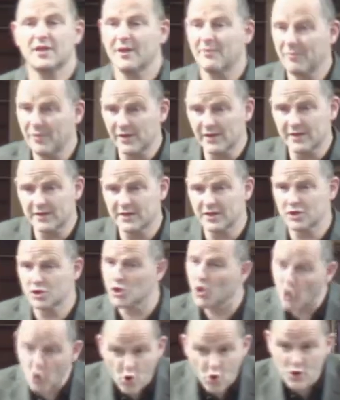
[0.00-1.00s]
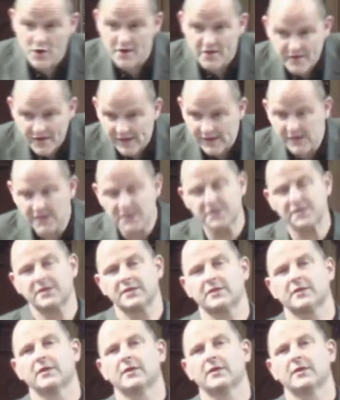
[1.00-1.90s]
ability to own things